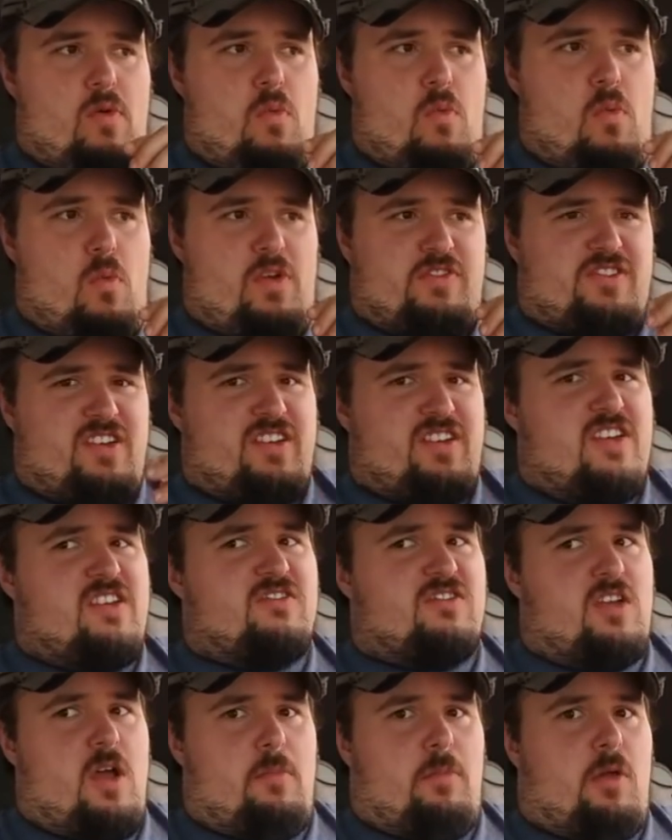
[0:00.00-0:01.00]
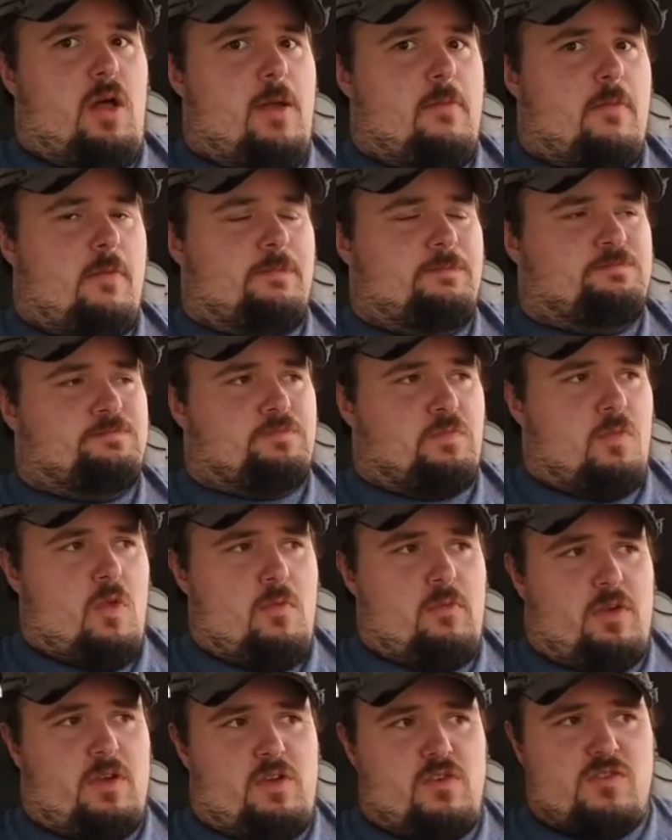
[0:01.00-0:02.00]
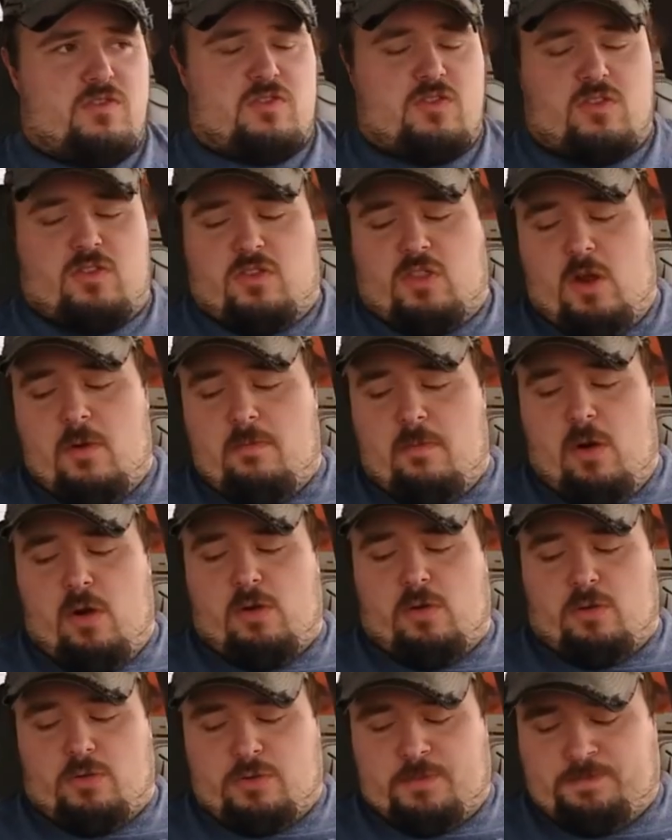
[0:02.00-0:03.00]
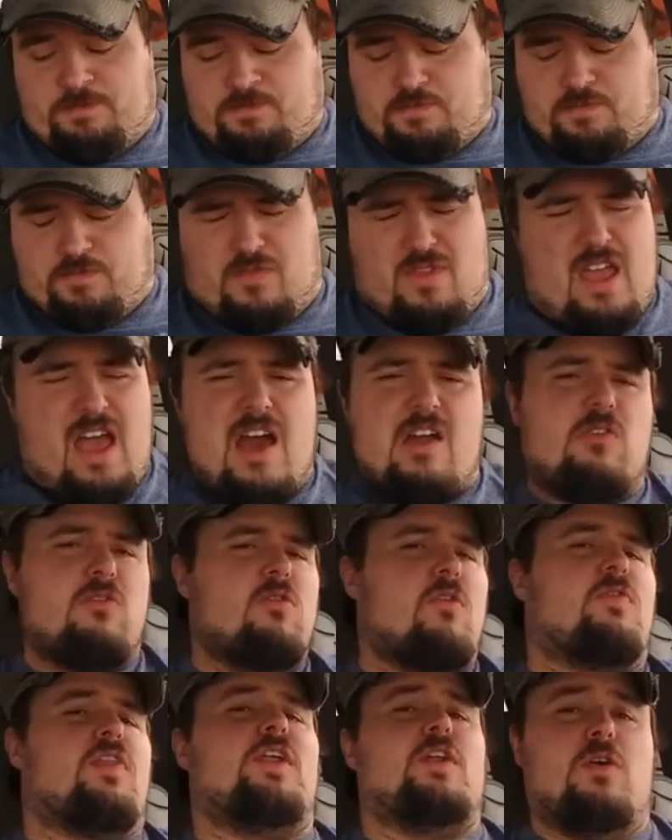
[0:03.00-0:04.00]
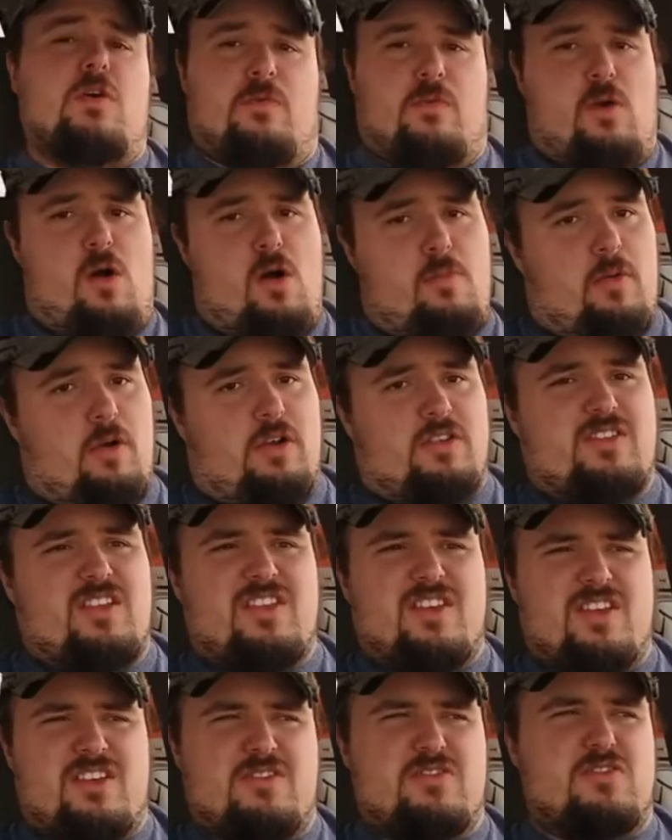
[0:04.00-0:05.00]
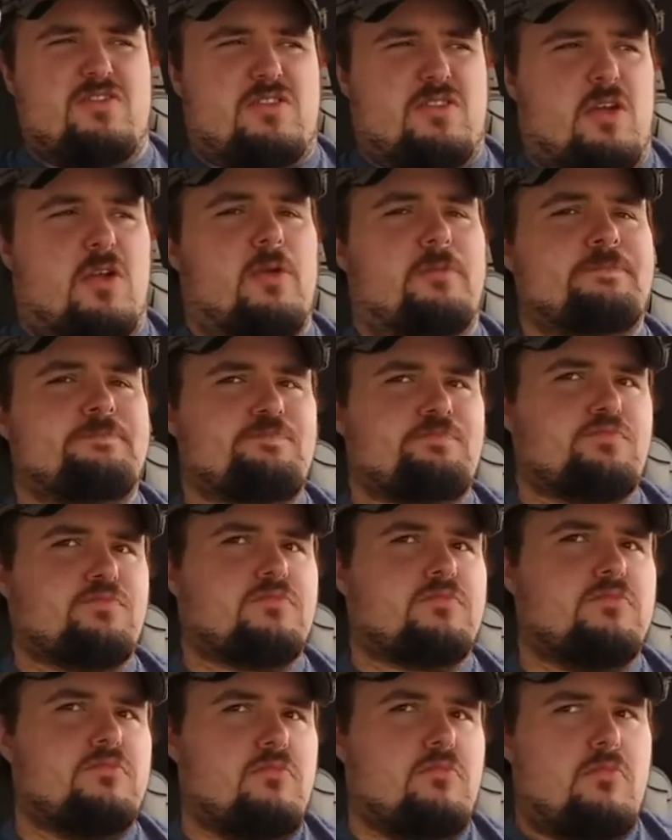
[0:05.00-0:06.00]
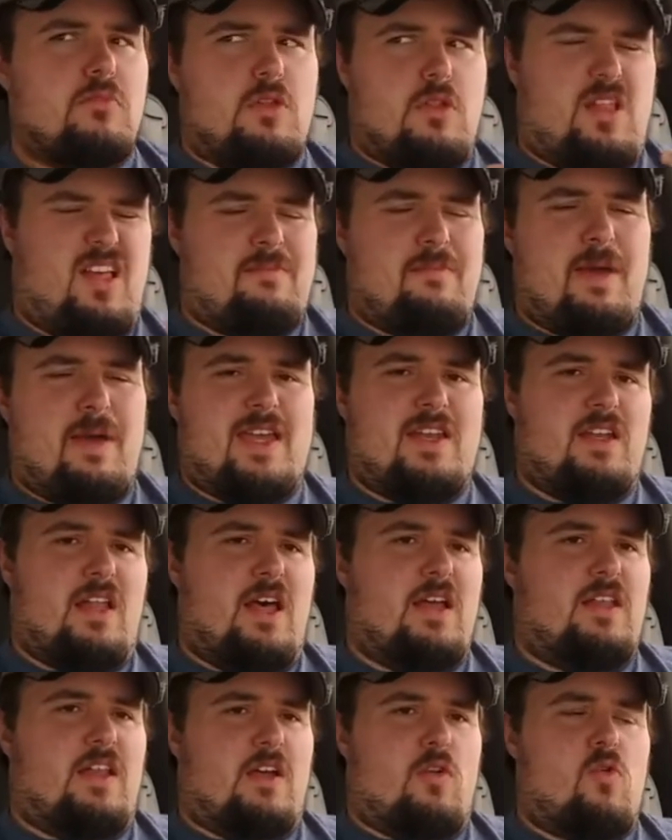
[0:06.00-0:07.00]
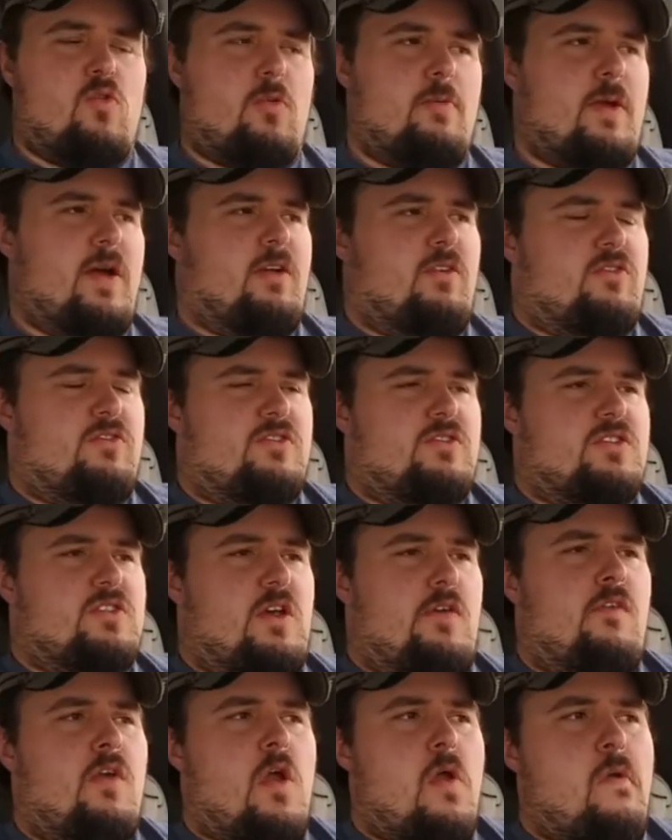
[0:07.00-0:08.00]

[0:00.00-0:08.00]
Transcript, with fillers: Which I can't say I blame them because their burgers. Now I don't know if they do it for all burgers. I think it's just their like mainline, like quarter pounders and stuff.